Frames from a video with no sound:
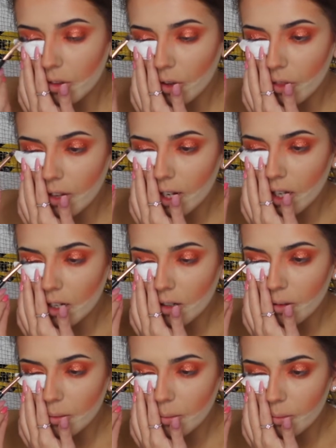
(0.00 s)
on the lid.
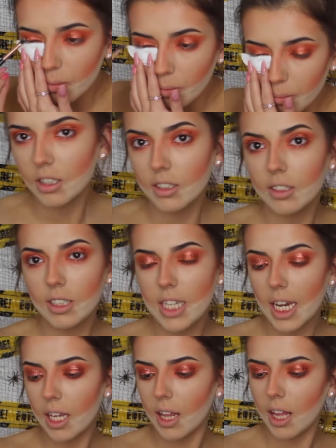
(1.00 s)

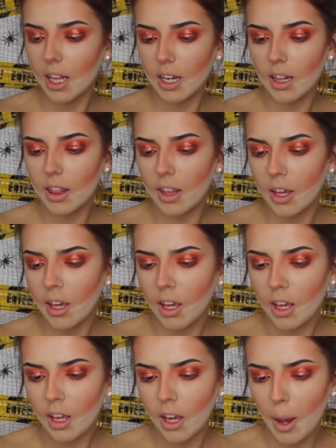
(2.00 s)
Taking
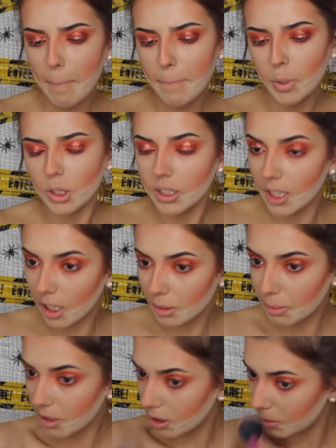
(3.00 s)
the
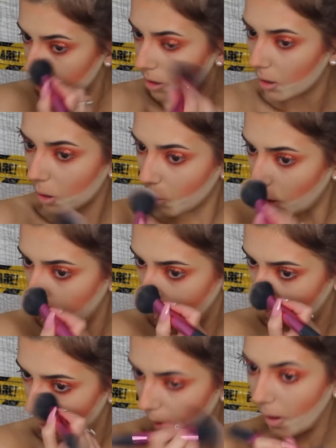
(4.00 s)
multitask brush, I'm just going to sweep
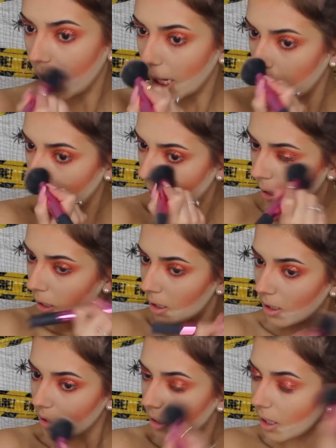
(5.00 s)
under my eye
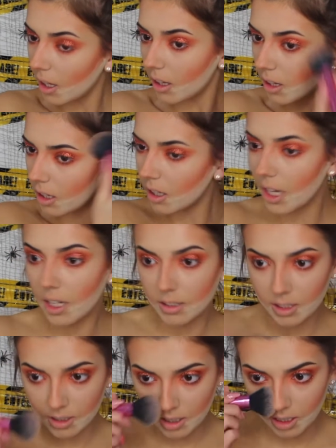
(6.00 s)
to get the
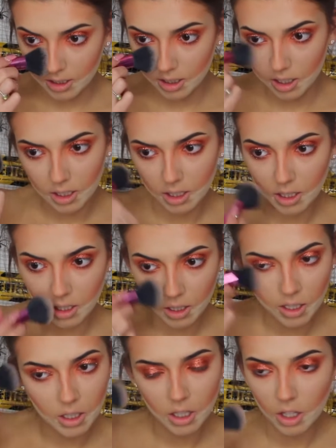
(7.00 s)
excess glitter
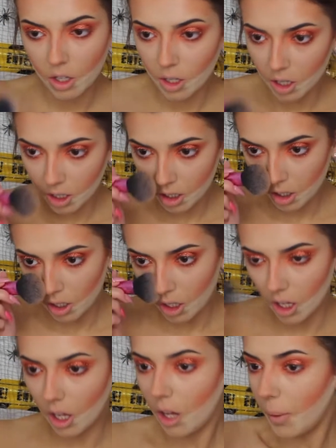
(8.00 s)

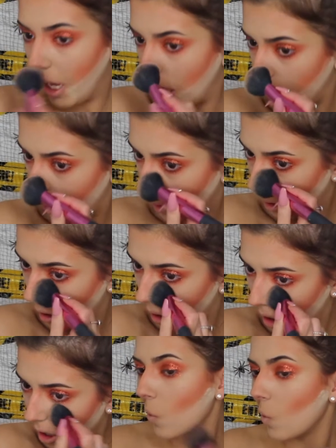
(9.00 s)
away.
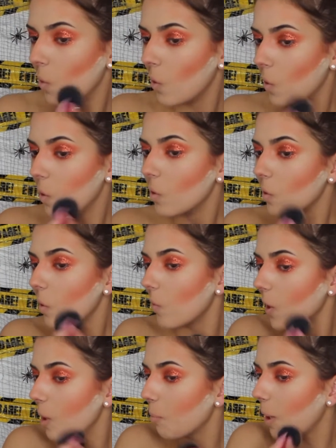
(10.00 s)
So I've
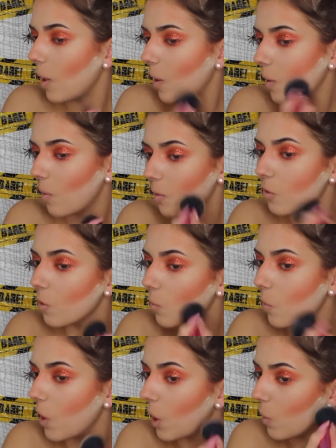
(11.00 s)
had the baking on for a
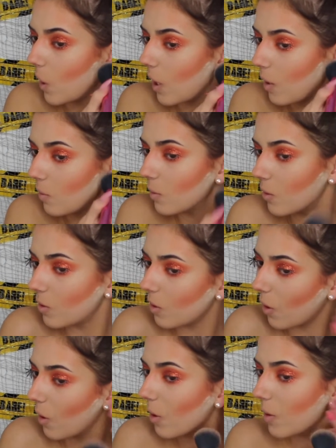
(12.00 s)
while now,
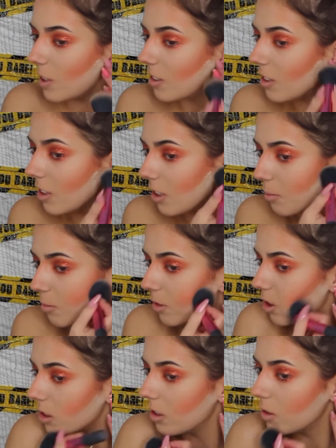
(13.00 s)
so it's time
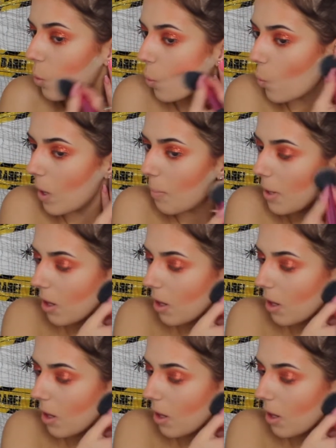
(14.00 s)
to sweep